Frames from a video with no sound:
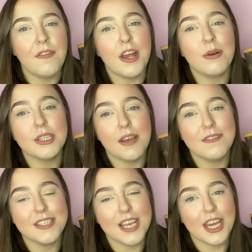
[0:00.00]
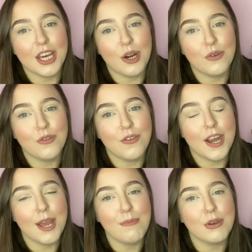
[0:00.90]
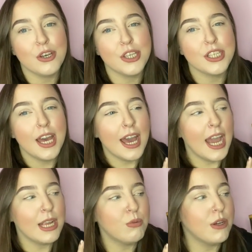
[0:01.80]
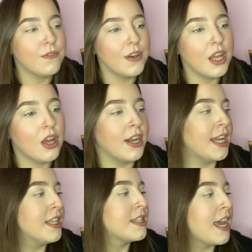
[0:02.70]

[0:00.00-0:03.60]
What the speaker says: then I would definitely say go for it, because it will fit a lot in.